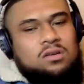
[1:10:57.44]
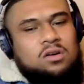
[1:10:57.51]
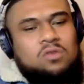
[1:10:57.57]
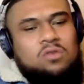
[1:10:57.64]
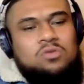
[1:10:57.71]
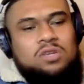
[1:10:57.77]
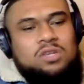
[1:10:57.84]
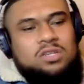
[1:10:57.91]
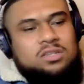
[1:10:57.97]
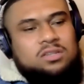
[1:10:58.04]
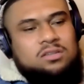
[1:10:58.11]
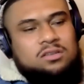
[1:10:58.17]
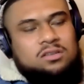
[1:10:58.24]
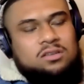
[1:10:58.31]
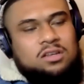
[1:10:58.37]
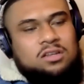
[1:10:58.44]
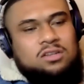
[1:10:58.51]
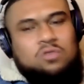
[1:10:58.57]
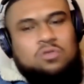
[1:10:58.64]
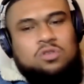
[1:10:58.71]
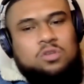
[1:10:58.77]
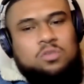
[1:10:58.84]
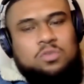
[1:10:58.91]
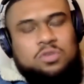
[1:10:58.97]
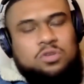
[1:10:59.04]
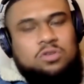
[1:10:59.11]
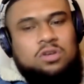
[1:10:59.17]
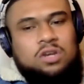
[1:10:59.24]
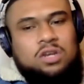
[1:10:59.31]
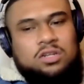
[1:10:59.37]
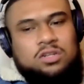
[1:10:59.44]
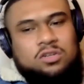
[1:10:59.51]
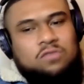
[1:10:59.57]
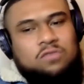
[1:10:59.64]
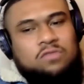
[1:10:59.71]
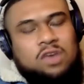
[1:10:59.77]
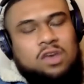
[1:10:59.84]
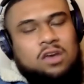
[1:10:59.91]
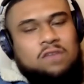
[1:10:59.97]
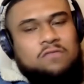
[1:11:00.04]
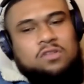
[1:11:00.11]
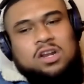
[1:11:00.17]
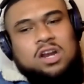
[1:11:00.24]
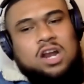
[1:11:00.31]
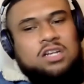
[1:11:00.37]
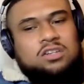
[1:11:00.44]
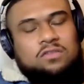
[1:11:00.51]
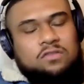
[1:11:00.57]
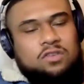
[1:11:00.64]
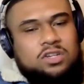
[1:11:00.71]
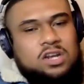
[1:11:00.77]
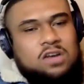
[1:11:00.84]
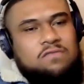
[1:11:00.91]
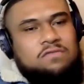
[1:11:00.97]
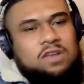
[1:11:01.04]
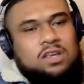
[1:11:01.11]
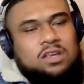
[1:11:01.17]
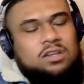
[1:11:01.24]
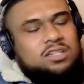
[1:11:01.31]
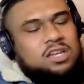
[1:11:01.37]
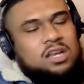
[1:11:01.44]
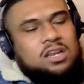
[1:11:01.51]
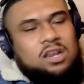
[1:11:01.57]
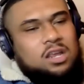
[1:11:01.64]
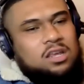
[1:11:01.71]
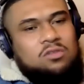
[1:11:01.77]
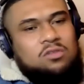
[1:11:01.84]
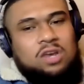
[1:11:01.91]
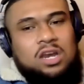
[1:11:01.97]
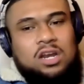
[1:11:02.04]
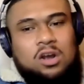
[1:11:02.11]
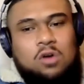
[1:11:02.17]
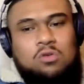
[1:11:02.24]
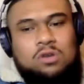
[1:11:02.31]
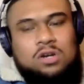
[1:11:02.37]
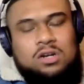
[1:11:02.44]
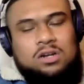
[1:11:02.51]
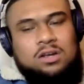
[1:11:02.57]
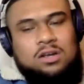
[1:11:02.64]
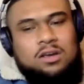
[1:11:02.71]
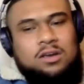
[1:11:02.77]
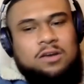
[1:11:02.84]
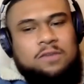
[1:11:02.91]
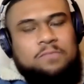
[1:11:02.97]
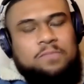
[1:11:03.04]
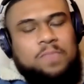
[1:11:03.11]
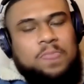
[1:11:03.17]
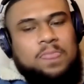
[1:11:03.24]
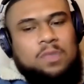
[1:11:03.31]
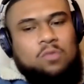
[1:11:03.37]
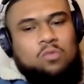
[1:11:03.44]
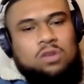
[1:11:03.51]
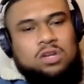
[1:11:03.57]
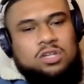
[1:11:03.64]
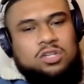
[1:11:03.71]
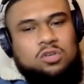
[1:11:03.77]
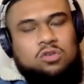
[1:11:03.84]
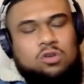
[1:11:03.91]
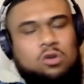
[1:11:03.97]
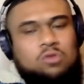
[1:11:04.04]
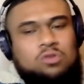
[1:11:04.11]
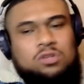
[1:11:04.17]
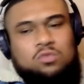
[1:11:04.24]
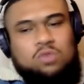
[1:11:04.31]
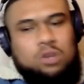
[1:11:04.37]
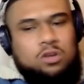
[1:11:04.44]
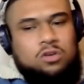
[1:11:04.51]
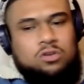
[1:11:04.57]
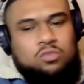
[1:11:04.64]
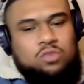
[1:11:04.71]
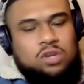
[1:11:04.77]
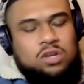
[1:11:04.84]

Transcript: always there's always opportunity. So for the likes of yourself, like you say that you're getting older, what is your goals and what are